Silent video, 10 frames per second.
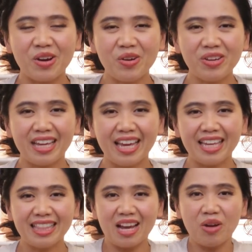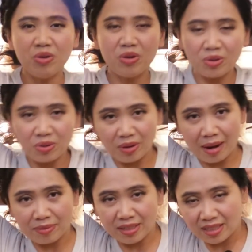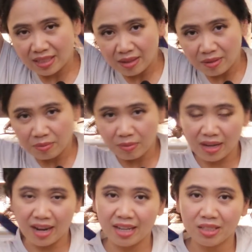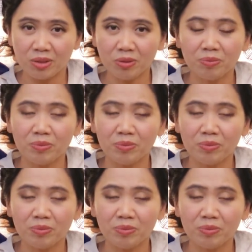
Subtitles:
Okay, now wrap this behind you.